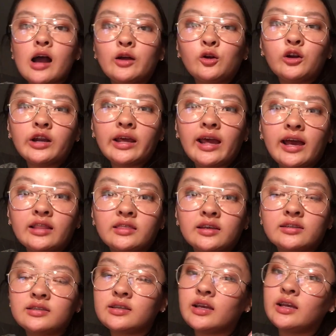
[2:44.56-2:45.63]
I already had
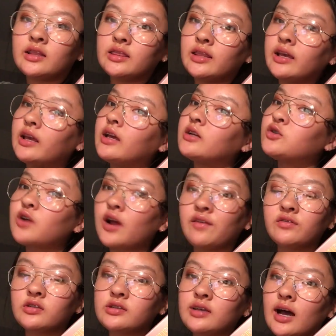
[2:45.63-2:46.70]
this in the
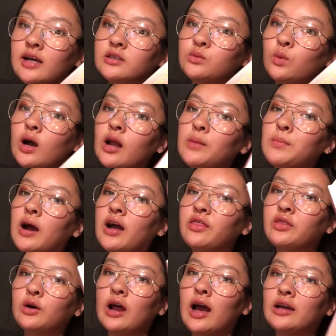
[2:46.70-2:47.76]
travel size one, but I
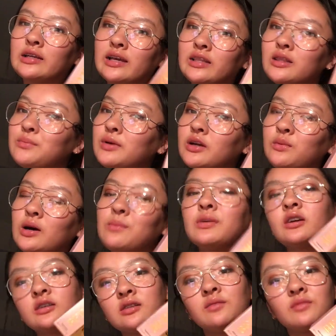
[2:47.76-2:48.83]
thought I'd get the bigger one
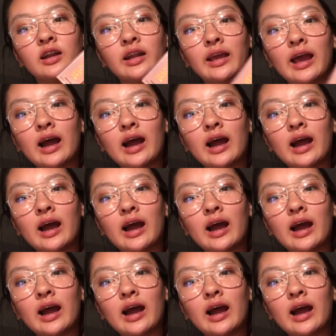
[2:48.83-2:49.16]
because I'm running